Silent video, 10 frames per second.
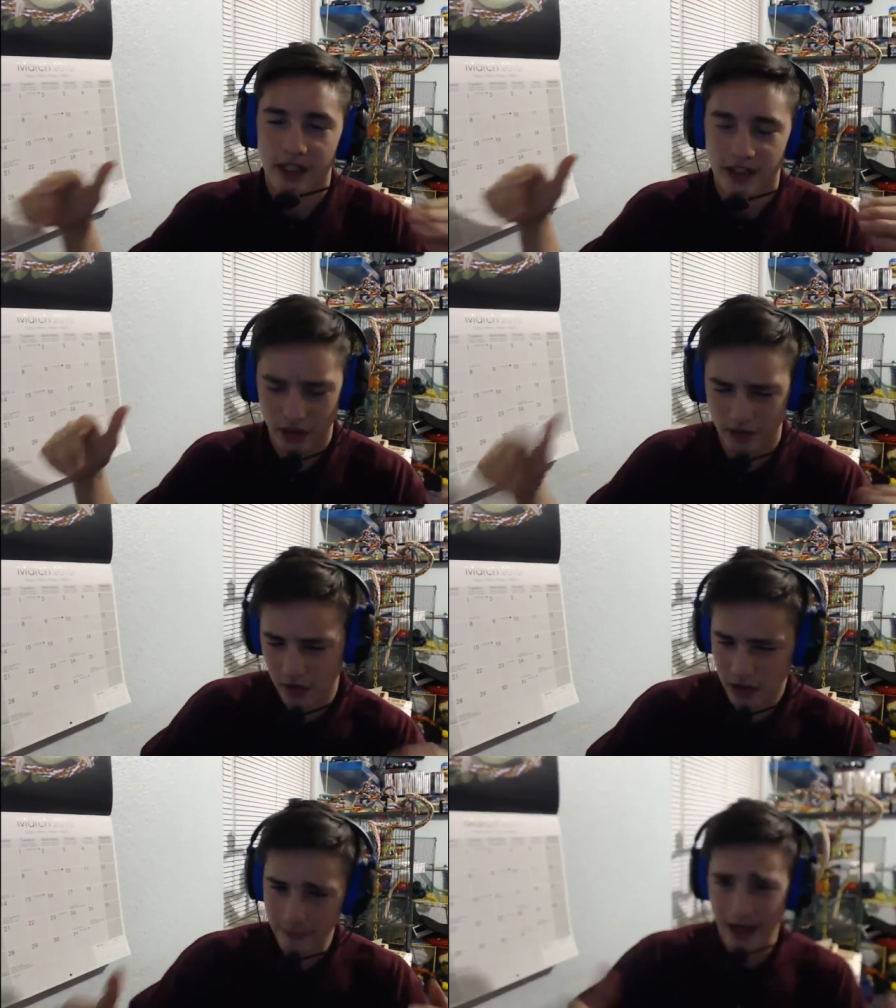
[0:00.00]
So if
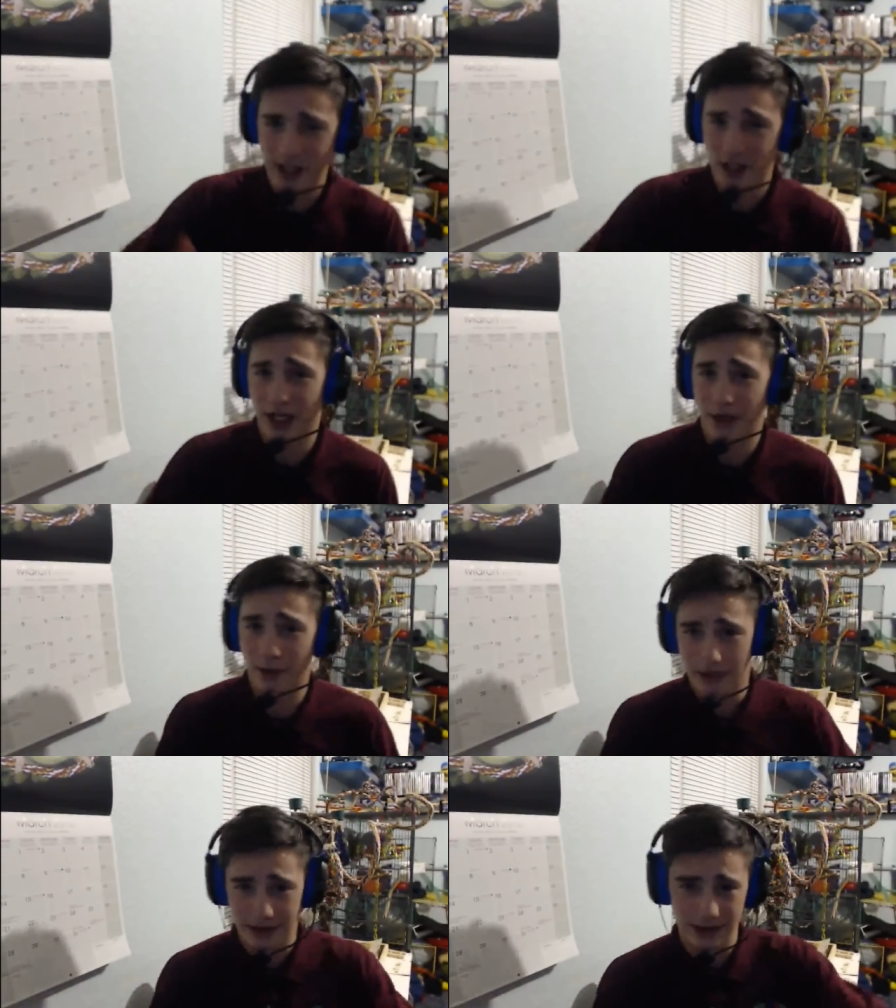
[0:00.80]
you can imagine
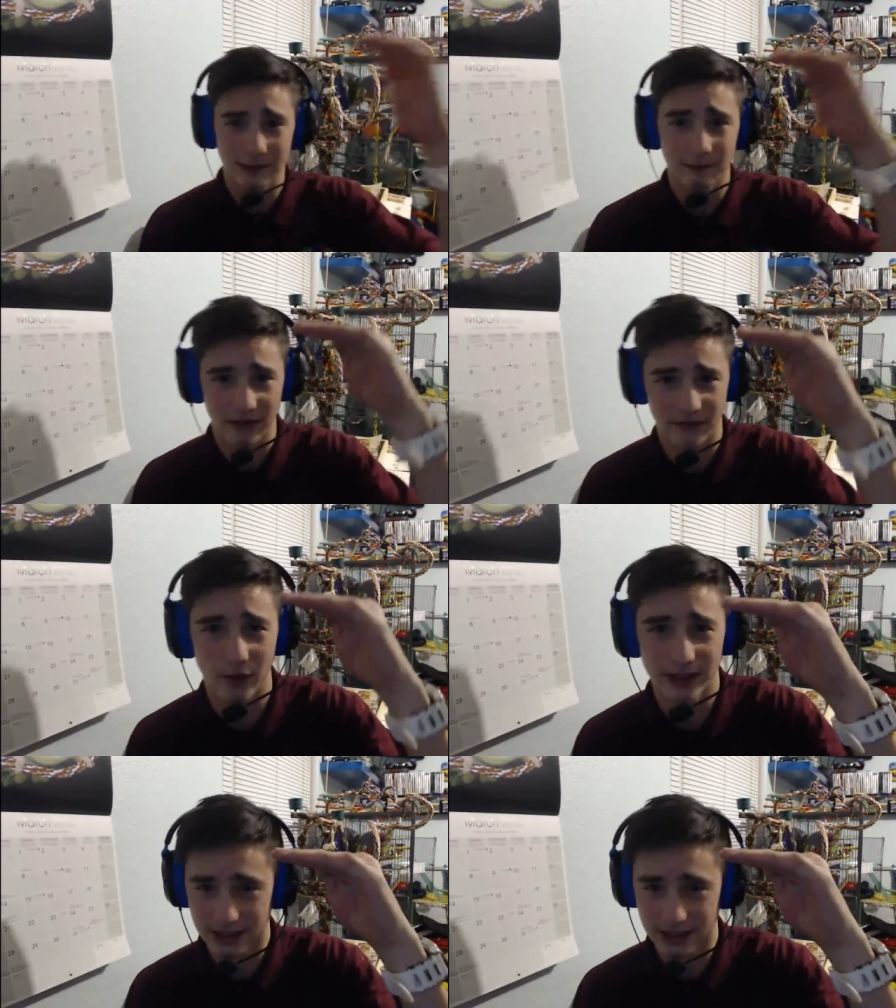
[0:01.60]
how my
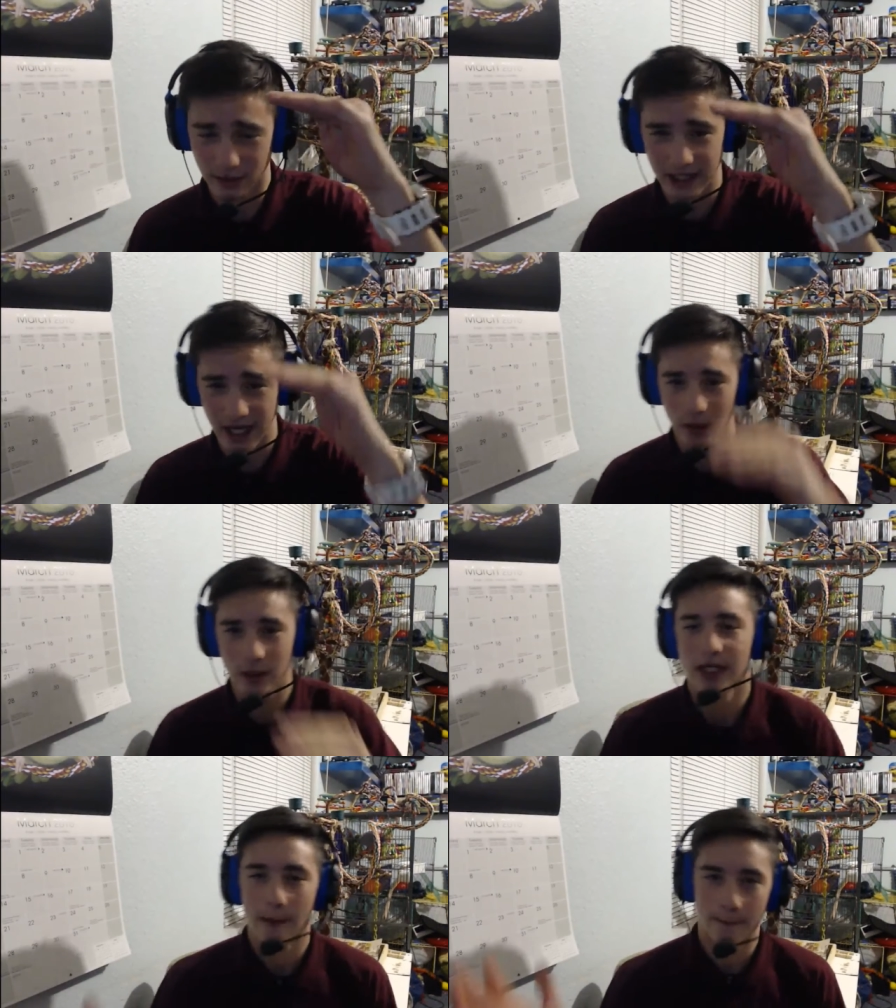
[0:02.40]
voice is right now,
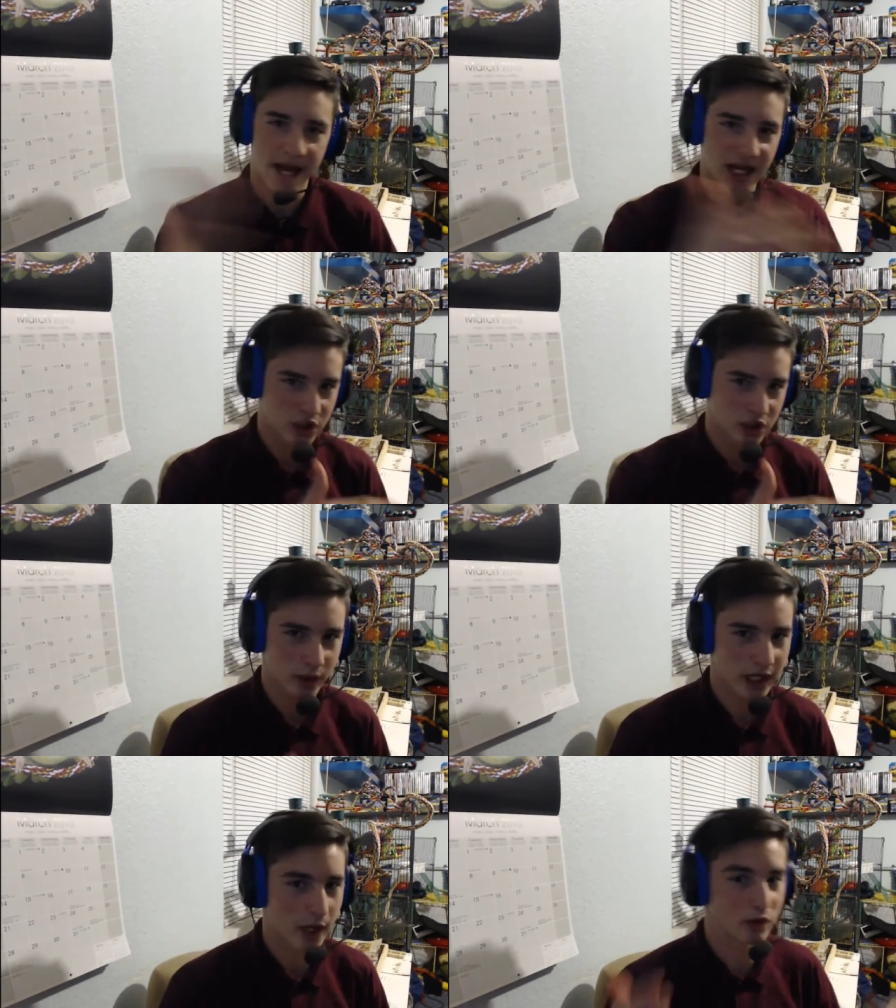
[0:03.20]
imagine
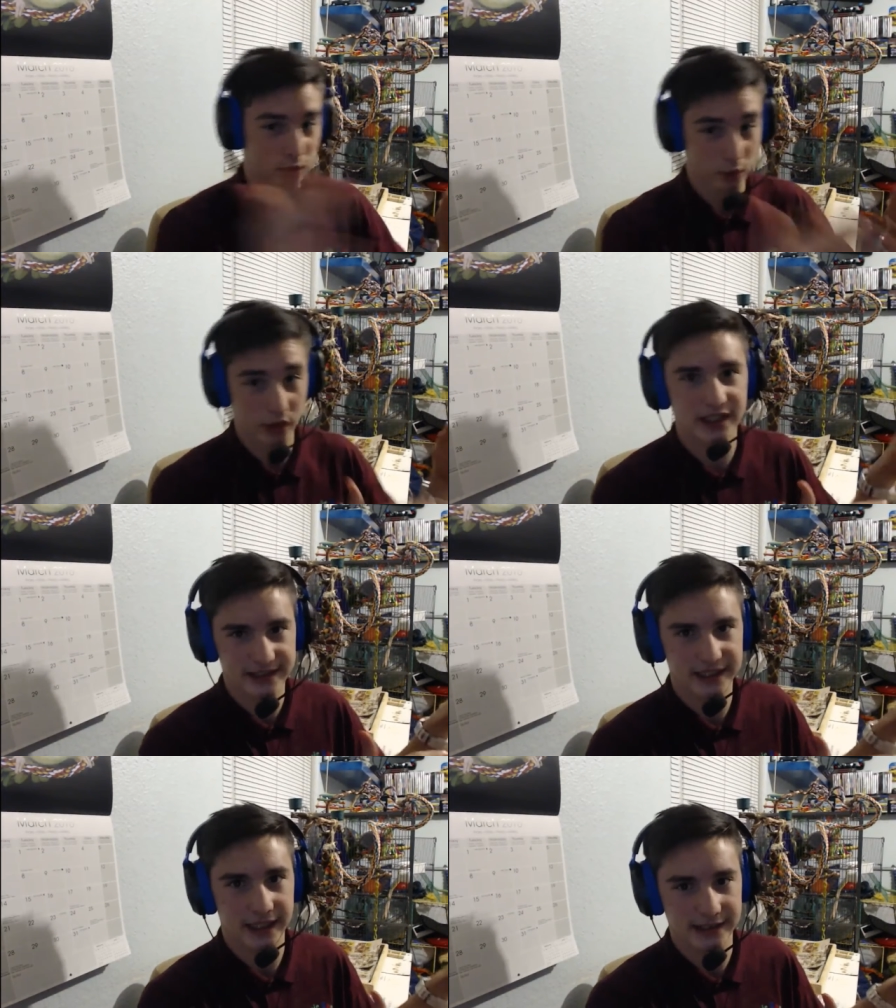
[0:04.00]
when I was really
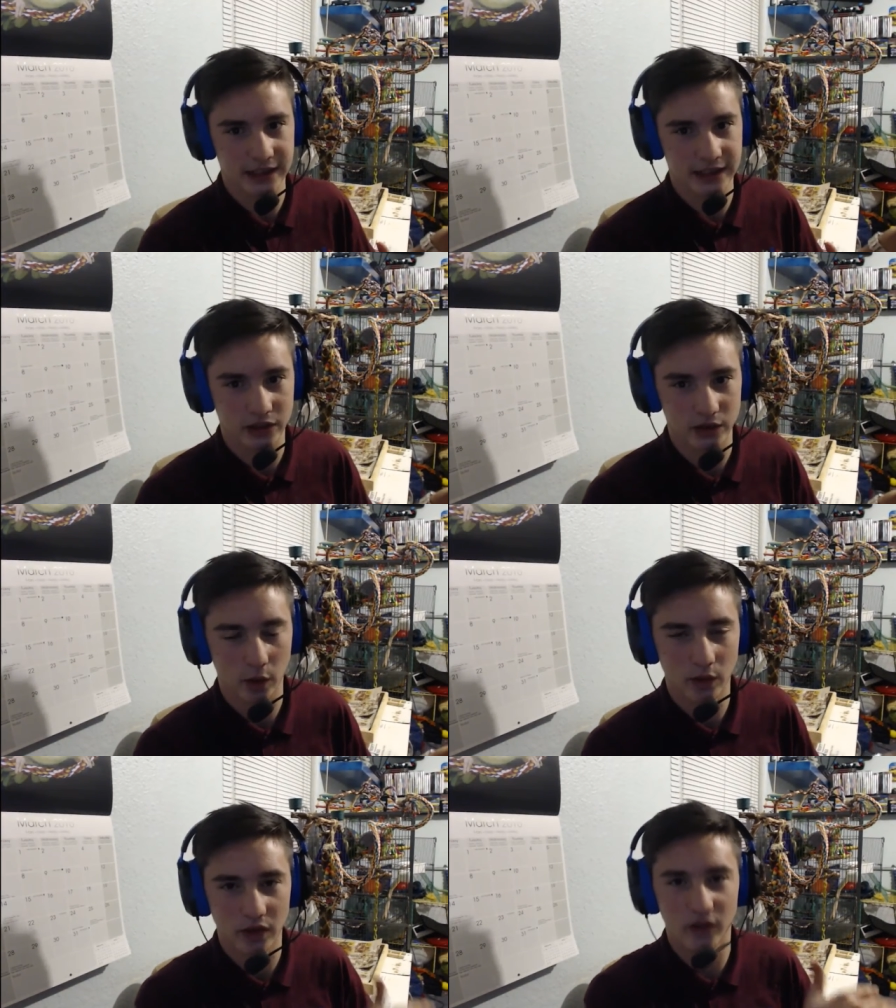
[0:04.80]
16 years
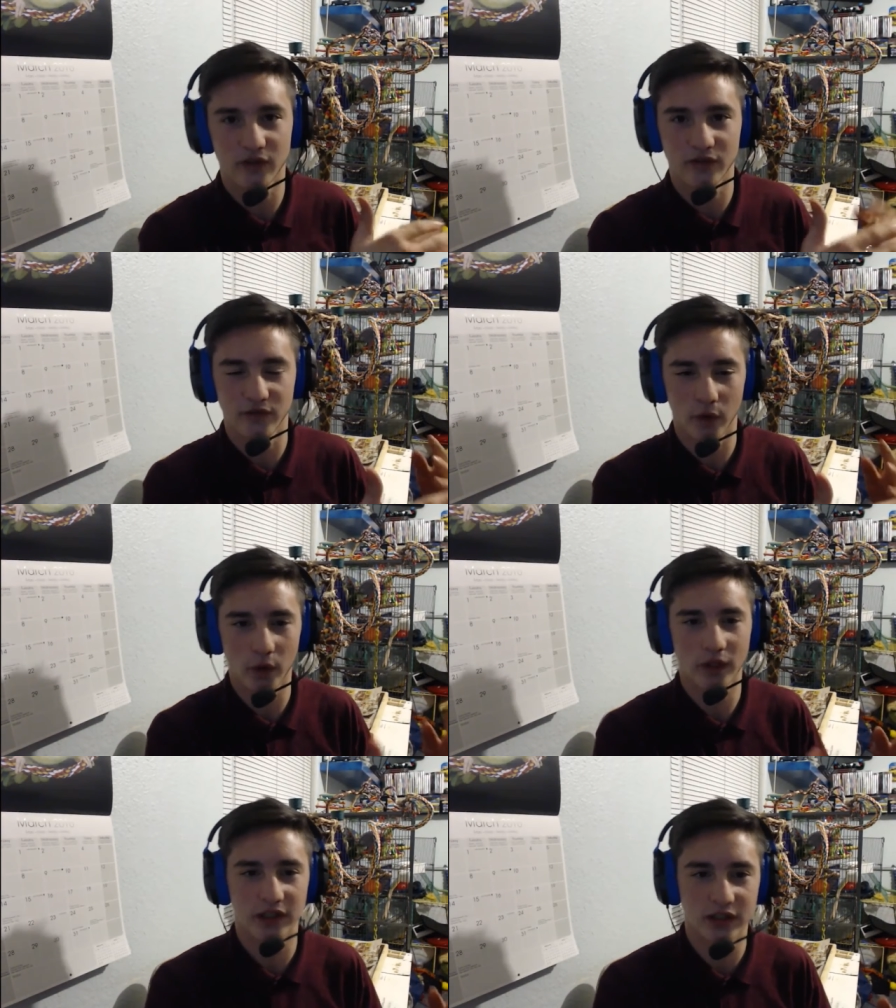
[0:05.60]
old, you know,
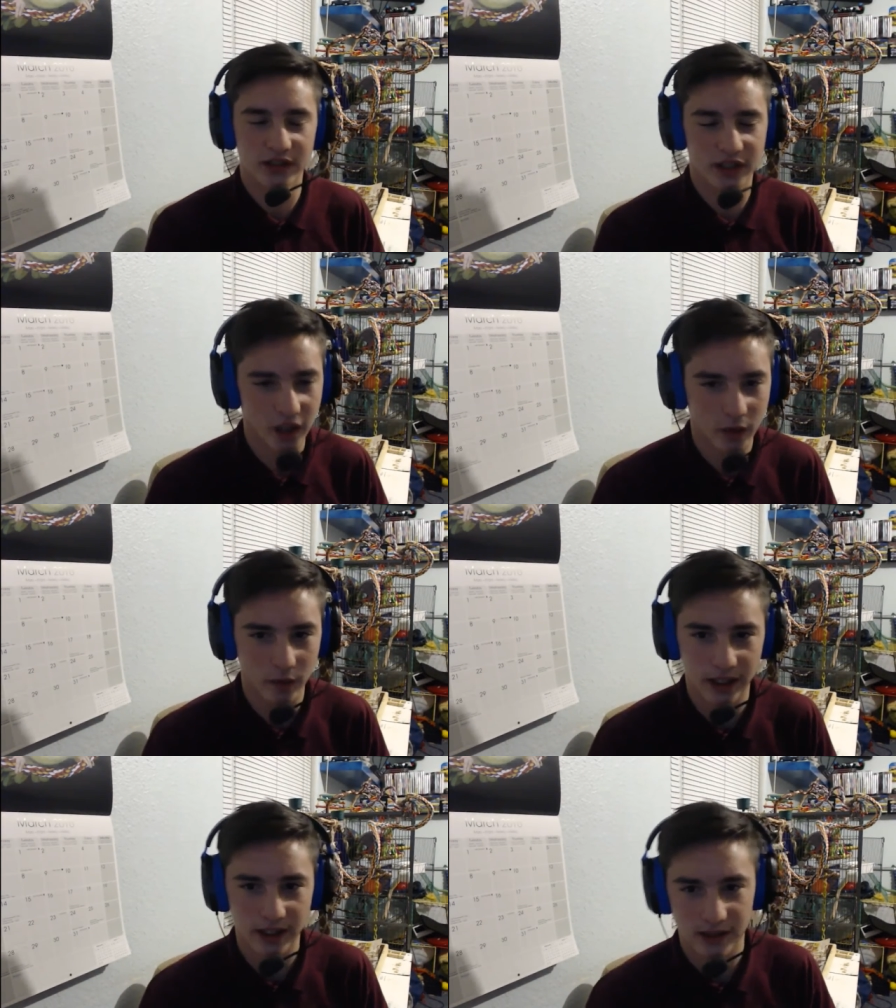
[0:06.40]
four years ago, right?